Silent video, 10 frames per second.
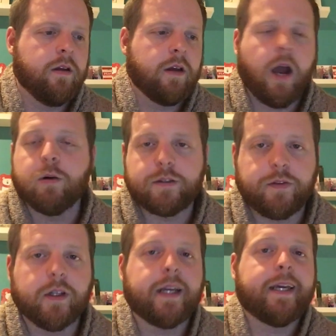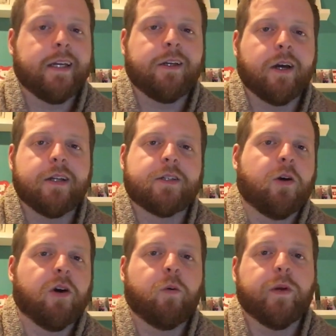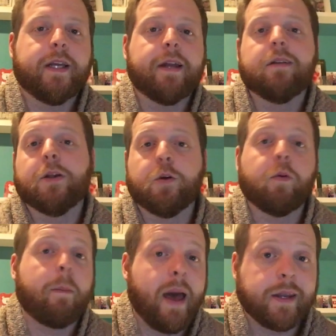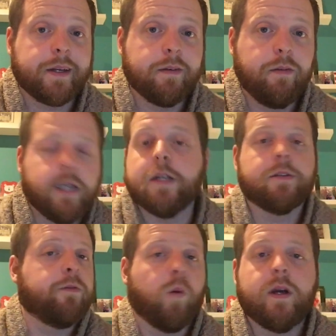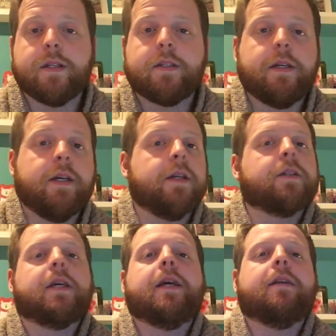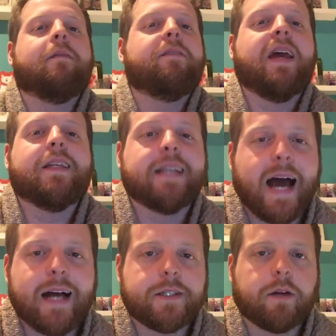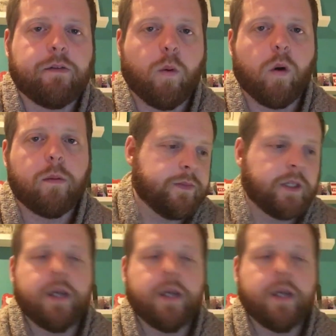I always feel like Kid Cudi's hook would get a little repetitive. His voice is in fantastic form.